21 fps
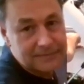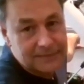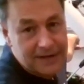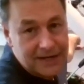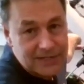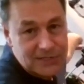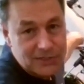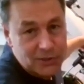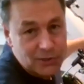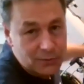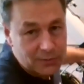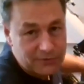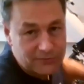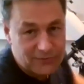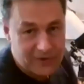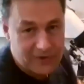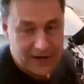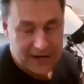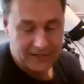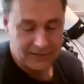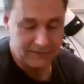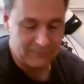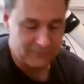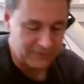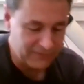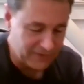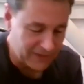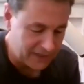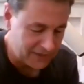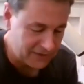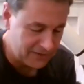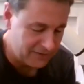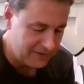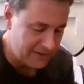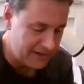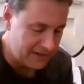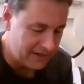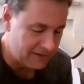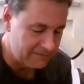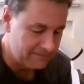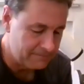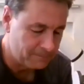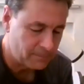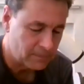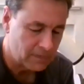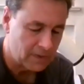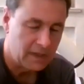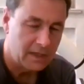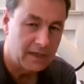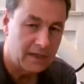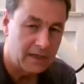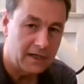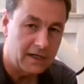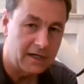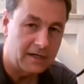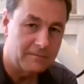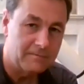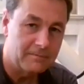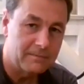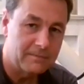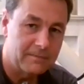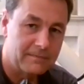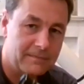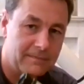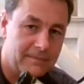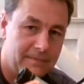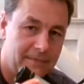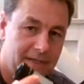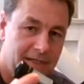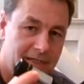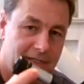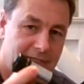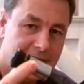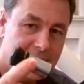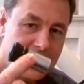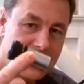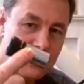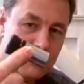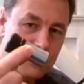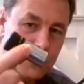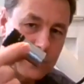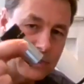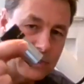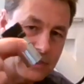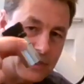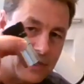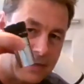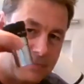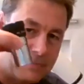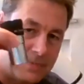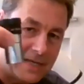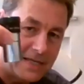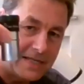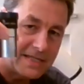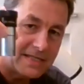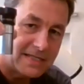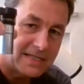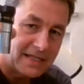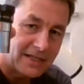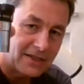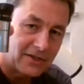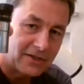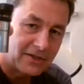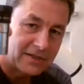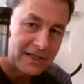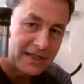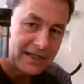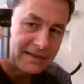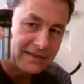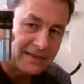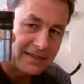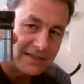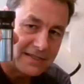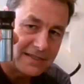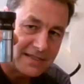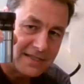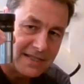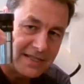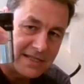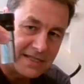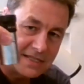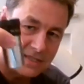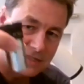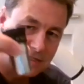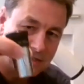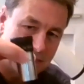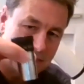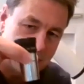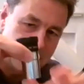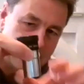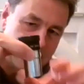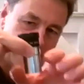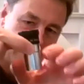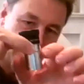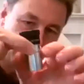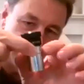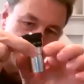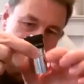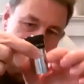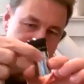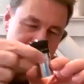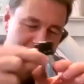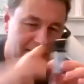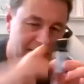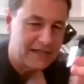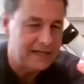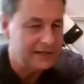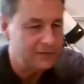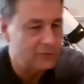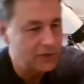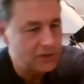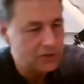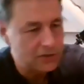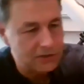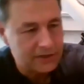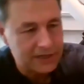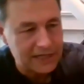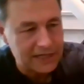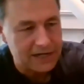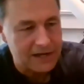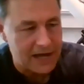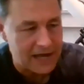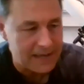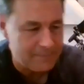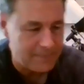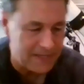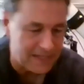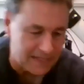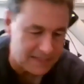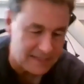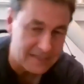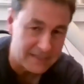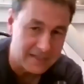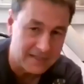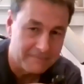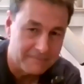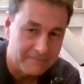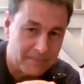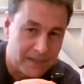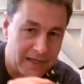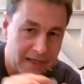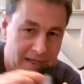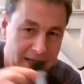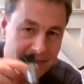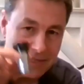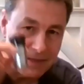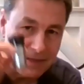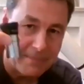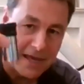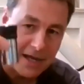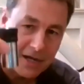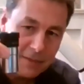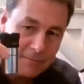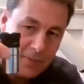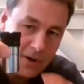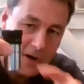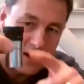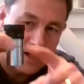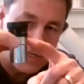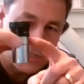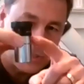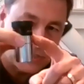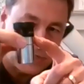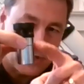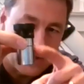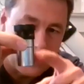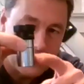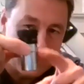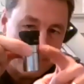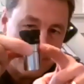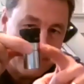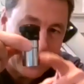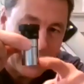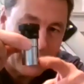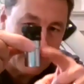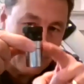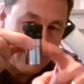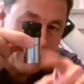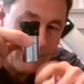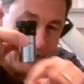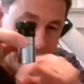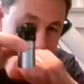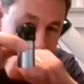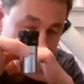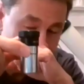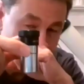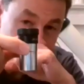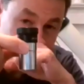high school reflector there, um, it came with eyepieces that look like this. These, when you look at an eyepiece, the metal part is called the barrel,